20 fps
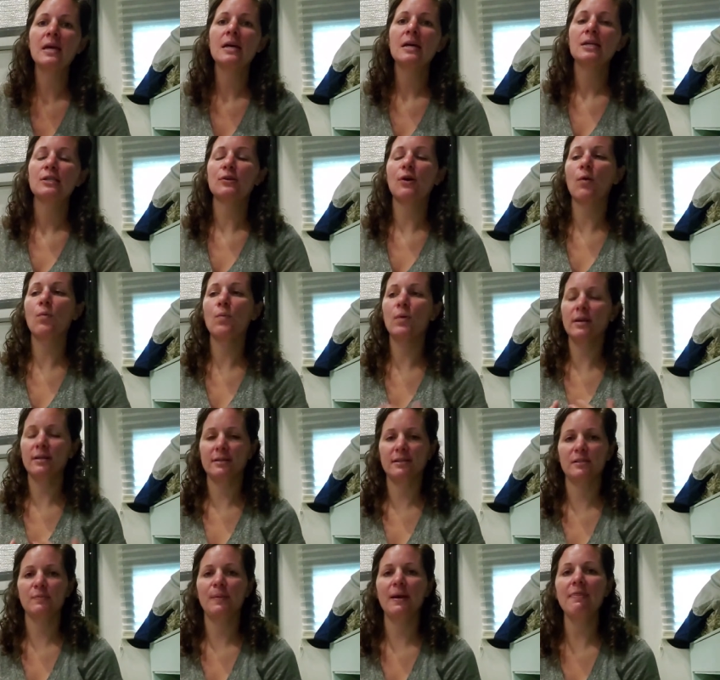So I wanted
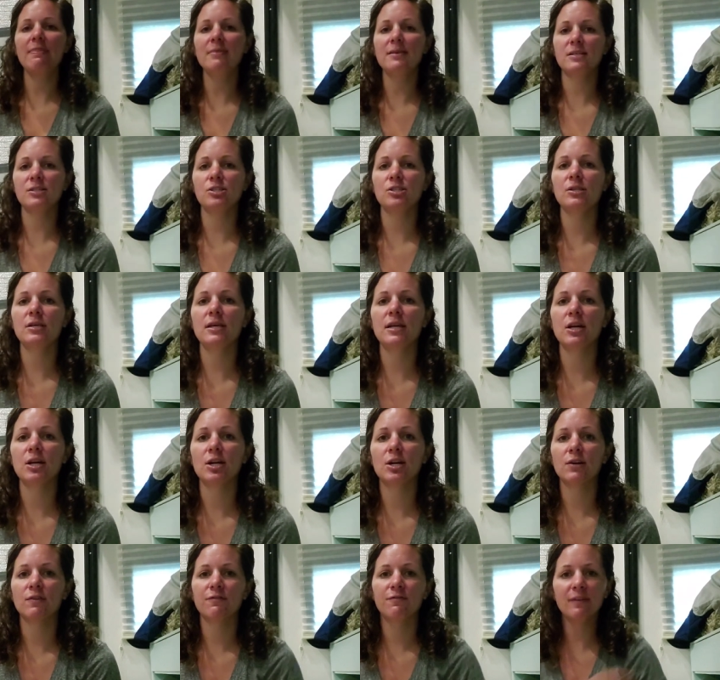to spend this
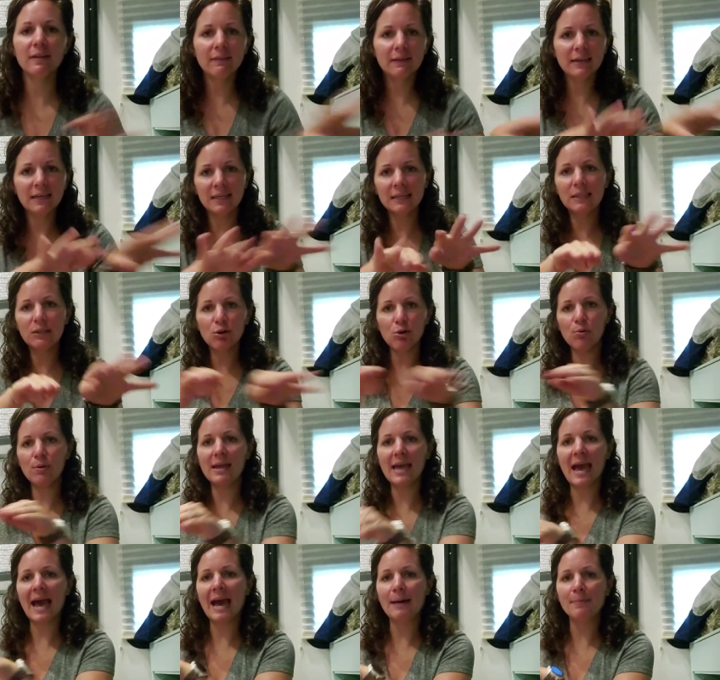year filling in little
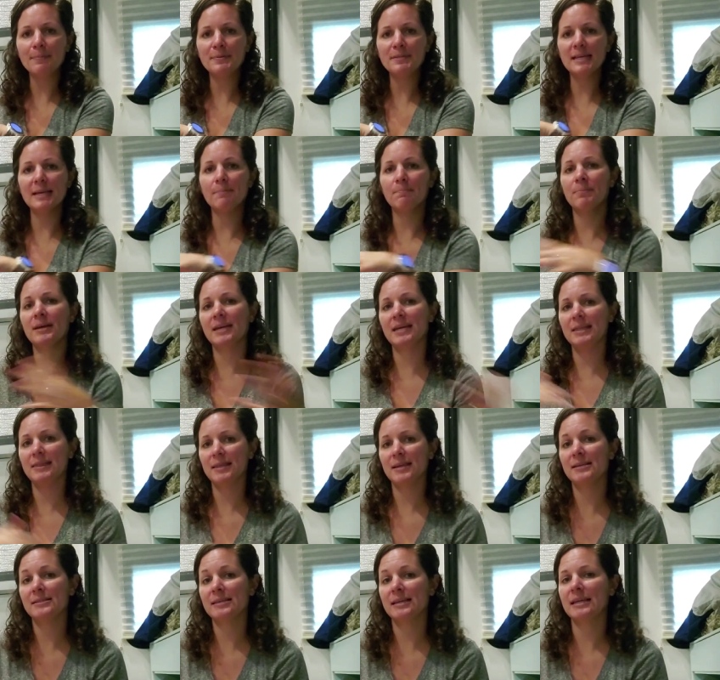gaps and picking
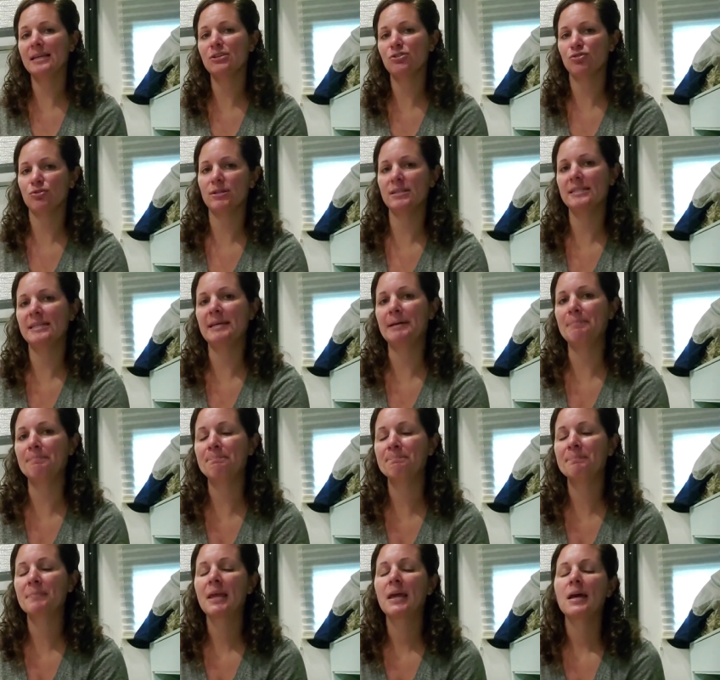things that interest him.
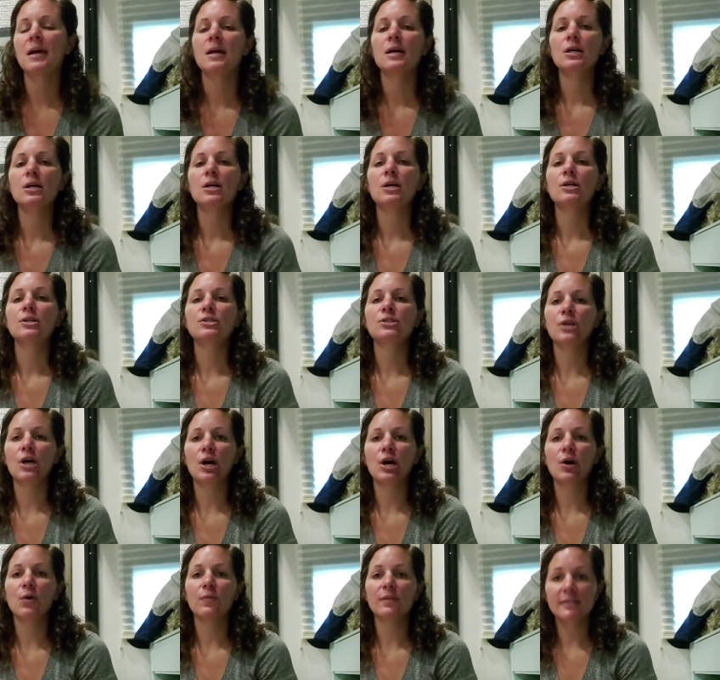
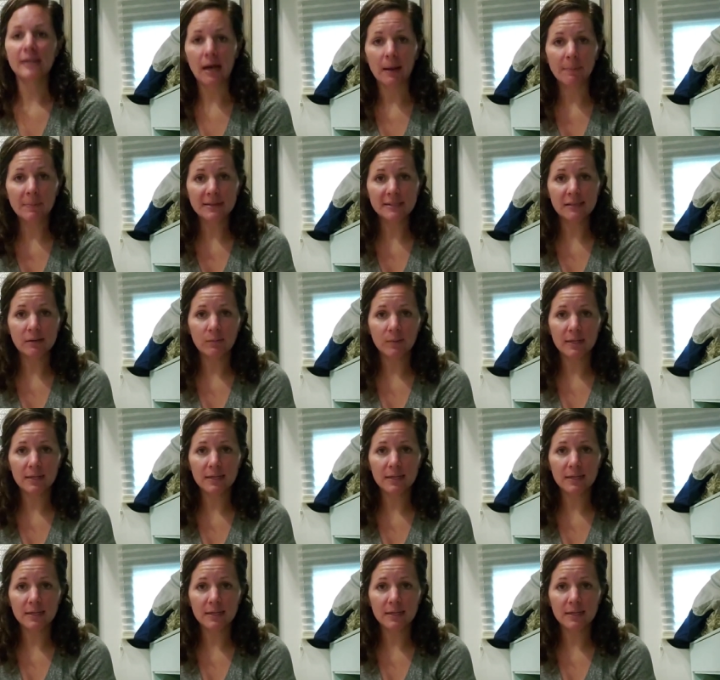So the topics that we